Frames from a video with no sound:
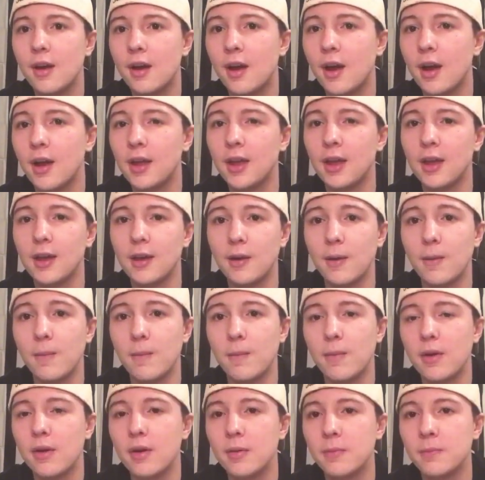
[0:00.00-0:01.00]
I
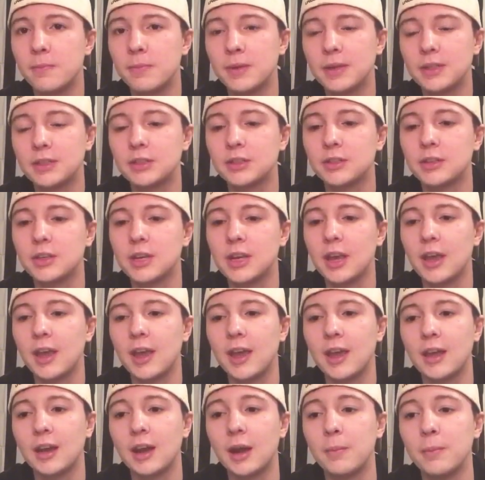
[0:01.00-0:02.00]
am mentally,
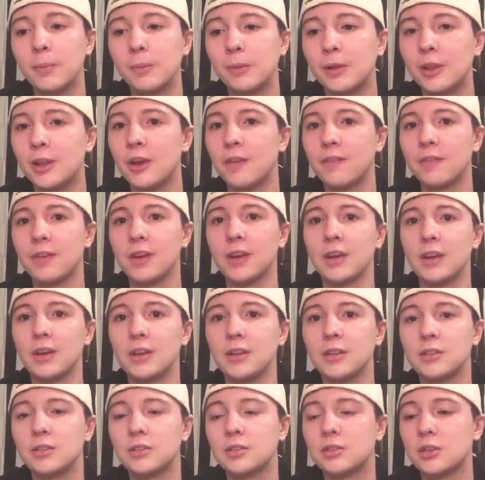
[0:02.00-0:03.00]
and I'm loving
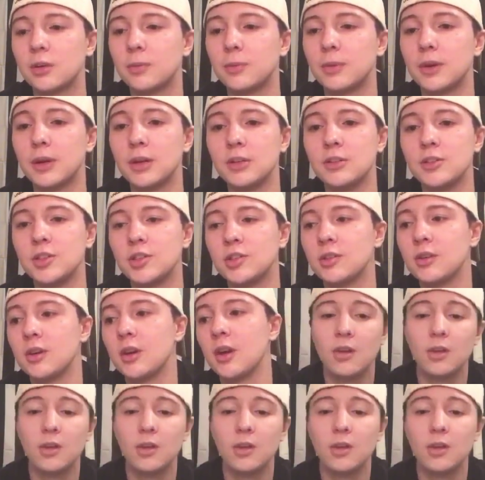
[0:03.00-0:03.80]
it so much.